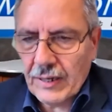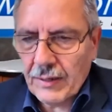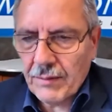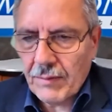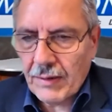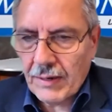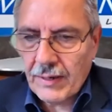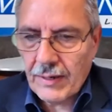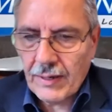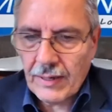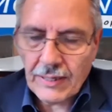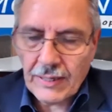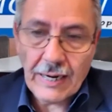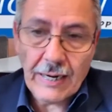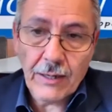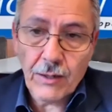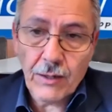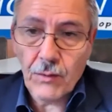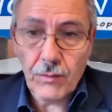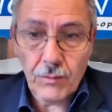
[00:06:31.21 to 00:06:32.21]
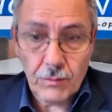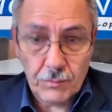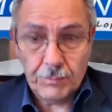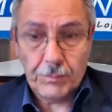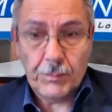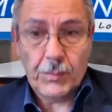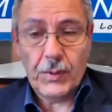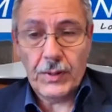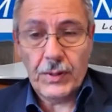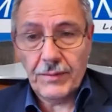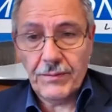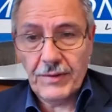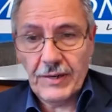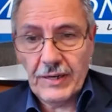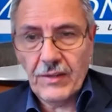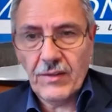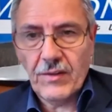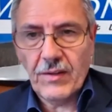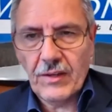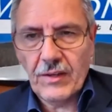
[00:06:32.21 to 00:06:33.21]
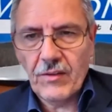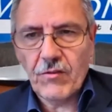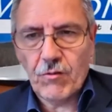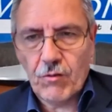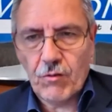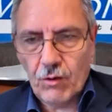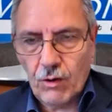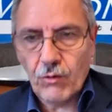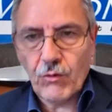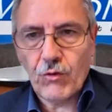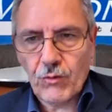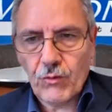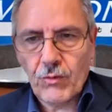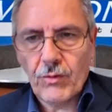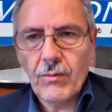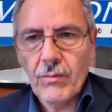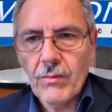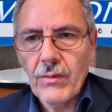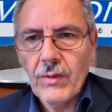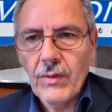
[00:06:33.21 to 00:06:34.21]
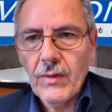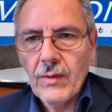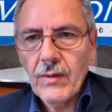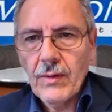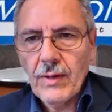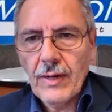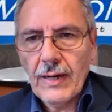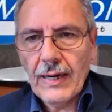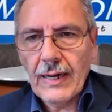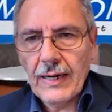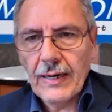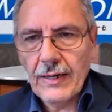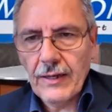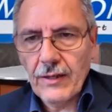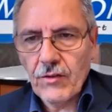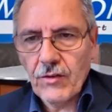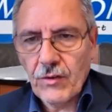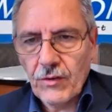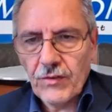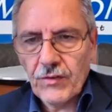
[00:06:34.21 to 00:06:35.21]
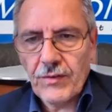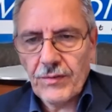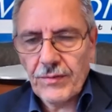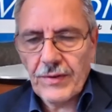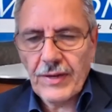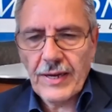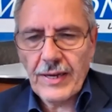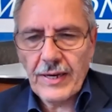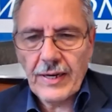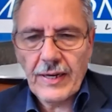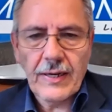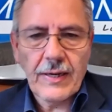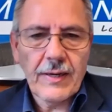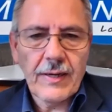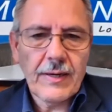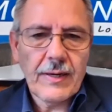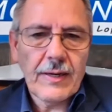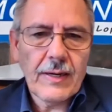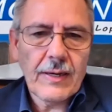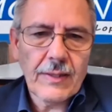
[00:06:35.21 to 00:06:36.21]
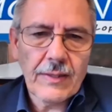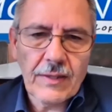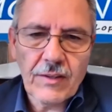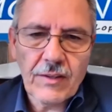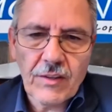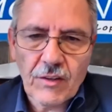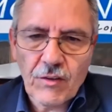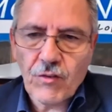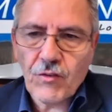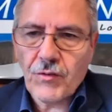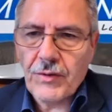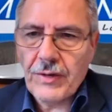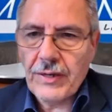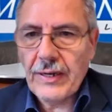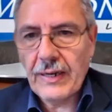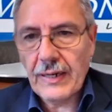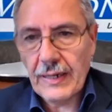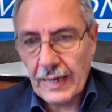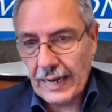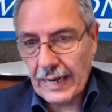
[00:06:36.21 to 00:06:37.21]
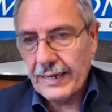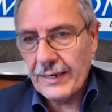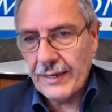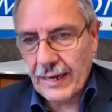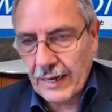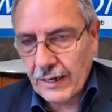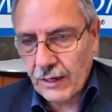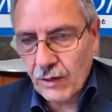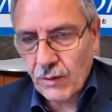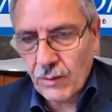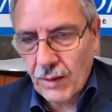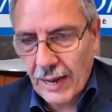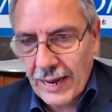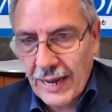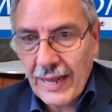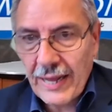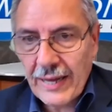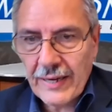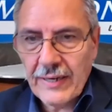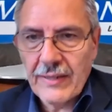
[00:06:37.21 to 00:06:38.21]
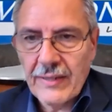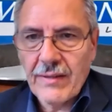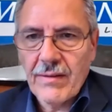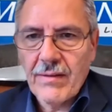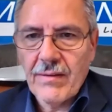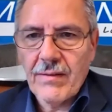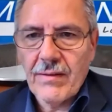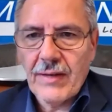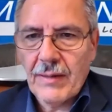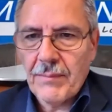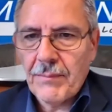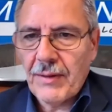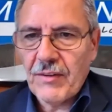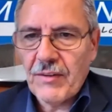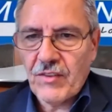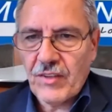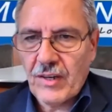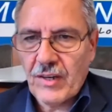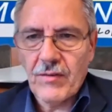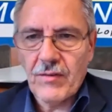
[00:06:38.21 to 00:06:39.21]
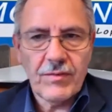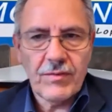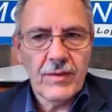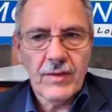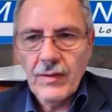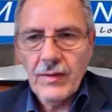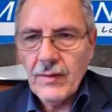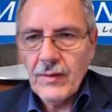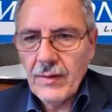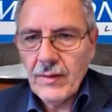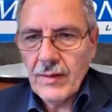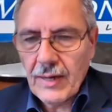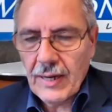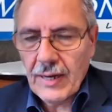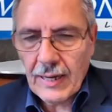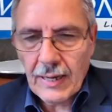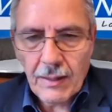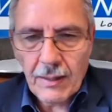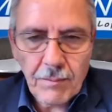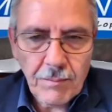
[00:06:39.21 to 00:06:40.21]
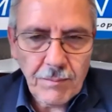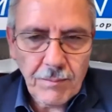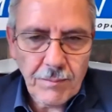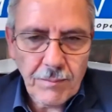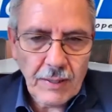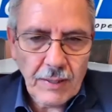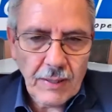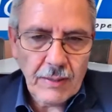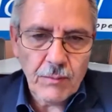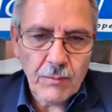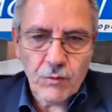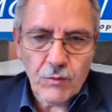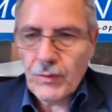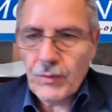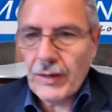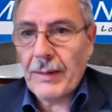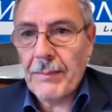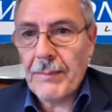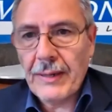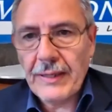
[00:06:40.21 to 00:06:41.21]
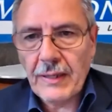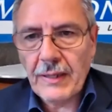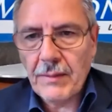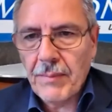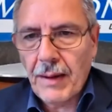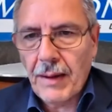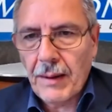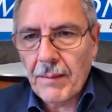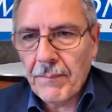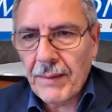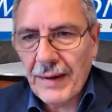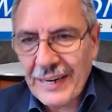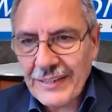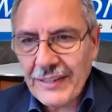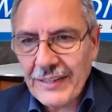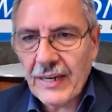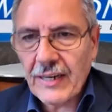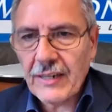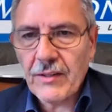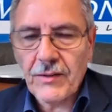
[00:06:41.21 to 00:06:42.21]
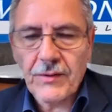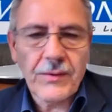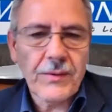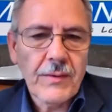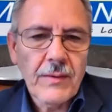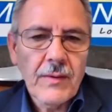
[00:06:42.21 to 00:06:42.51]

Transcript: And I know part of it is cultural uh, in terms of getting the, the, screening. I, I know I had it done myself. Um, it was recommended by my doctor.